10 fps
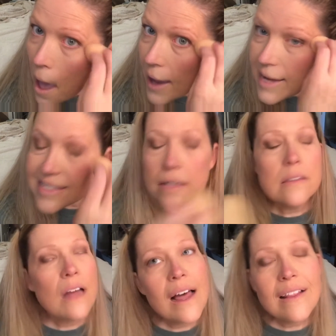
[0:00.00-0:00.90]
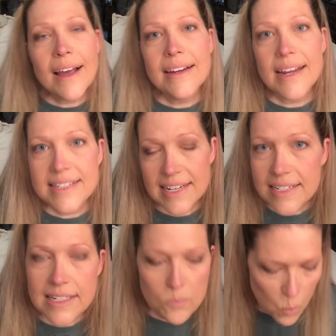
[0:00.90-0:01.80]
it's a lot like a
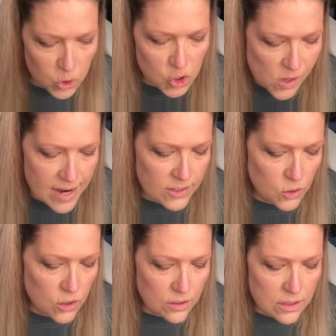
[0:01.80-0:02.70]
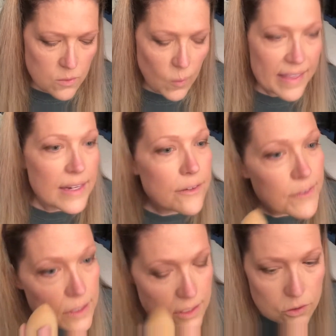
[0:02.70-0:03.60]
tinted moisturizer, the way that it
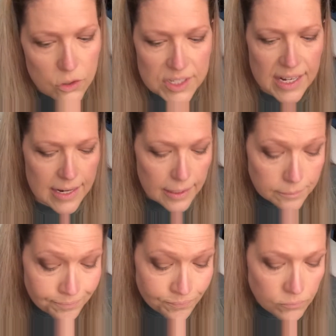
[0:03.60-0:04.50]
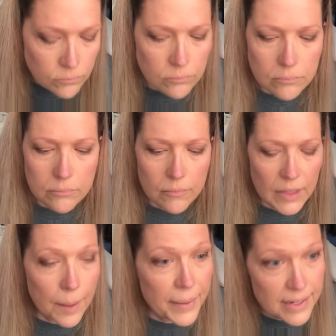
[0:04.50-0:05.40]
feels on your skin.
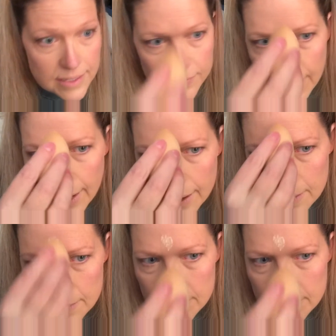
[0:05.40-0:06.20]
And because of that,